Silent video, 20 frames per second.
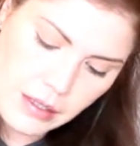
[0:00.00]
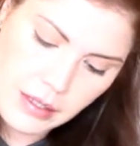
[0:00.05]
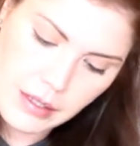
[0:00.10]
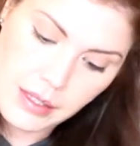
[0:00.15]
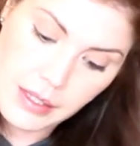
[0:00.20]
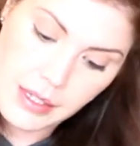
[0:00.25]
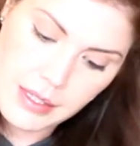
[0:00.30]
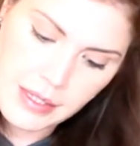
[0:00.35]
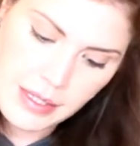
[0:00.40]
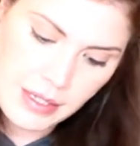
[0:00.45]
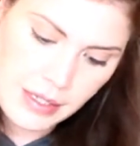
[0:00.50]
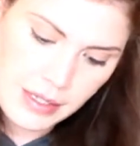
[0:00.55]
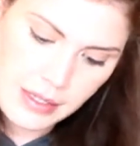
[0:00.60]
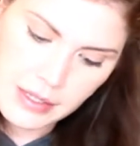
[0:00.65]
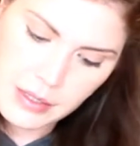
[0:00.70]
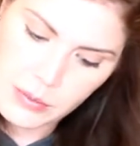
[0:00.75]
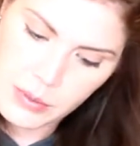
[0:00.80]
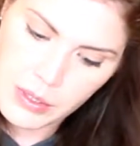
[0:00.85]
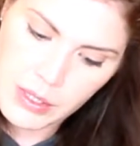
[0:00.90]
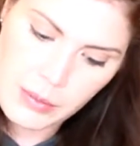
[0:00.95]
And like I said, it
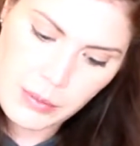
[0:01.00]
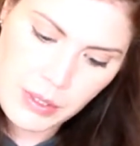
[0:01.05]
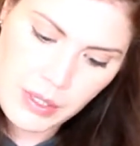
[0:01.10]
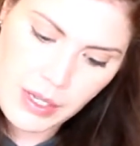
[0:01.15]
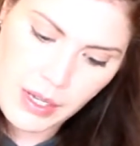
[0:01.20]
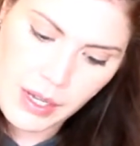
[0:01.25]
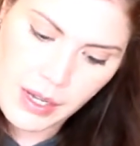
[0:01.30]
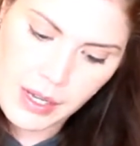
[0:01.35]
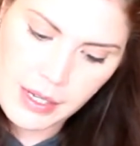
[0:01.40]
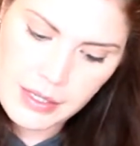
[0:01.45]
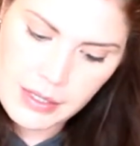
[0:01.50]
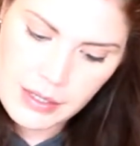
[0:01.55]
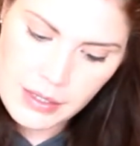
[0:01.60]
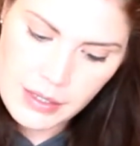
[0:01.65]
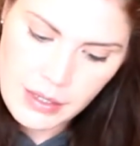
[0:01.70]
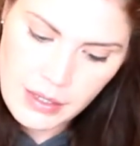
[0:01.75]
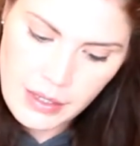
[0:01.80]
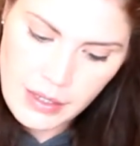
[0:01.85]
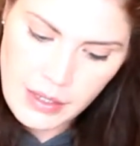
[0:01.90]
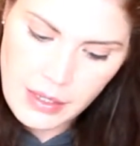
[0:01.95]
is really, really hot.
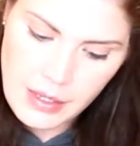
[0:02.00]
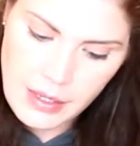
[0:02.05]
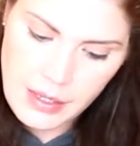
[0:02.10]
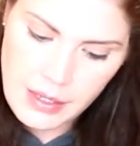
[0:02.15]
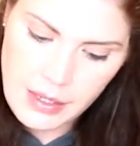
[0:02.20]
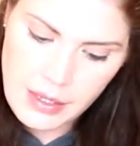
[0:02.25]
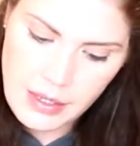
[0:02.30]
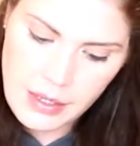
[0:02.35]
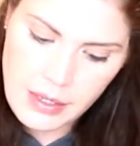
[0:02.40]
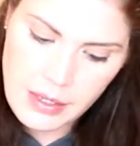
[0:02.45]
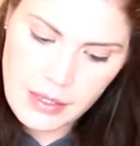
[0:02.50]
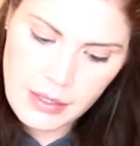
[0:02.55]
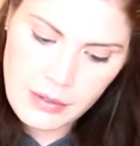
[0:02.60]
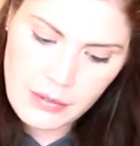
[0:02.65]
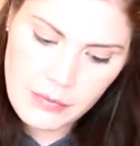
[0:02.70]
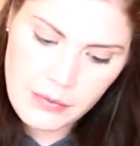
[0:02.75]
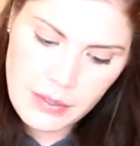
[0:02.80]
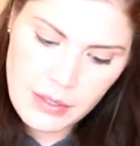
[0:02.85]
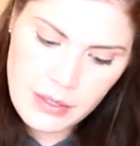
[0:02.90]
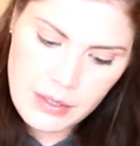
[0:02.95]
And it
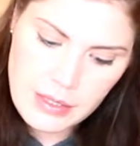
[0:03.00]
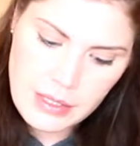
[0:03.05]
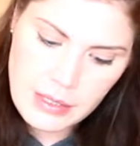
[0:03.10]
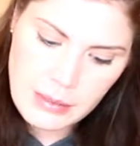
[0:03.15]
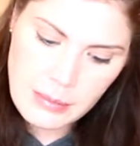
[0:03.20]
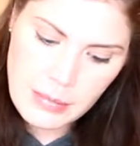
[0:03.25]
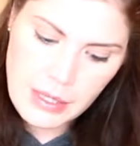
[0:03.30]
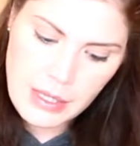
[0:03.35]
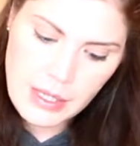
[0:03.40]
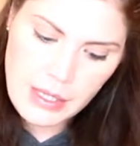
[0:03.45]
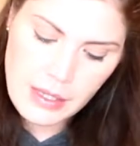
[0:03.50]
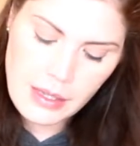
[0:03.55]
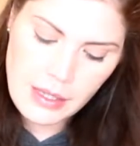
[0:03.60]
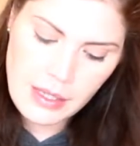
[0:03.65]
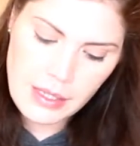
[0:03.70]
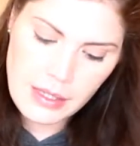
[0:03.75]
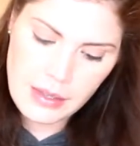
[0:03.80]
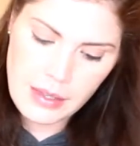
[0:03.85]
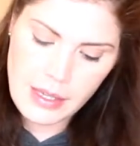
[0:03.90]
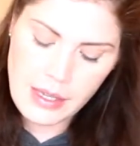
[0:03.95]
feels to me
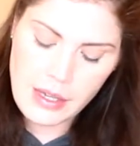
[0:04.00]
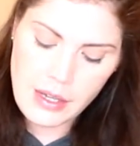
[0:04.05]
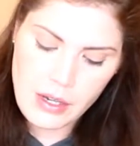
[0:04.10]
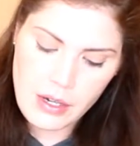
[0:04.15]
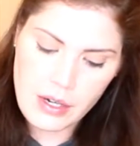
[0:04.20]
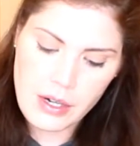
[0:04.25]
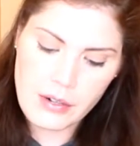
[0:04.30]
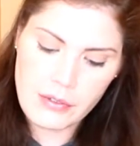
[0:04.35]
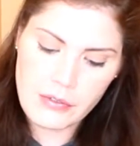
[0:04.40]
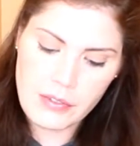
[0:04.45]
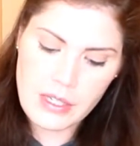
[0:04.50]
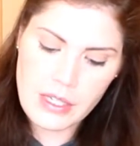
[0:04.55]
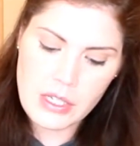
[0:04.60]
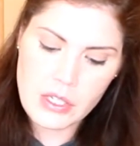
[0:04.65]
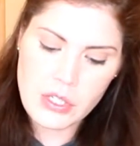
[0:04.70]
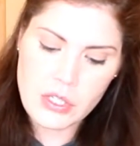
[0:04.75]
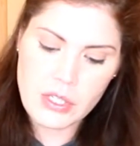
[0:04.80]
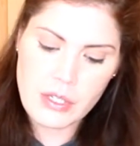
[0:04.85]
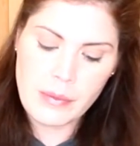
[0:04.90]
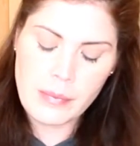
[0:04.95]
like they are
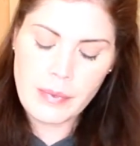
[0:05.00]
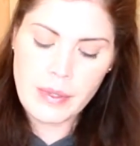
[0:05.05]
finished.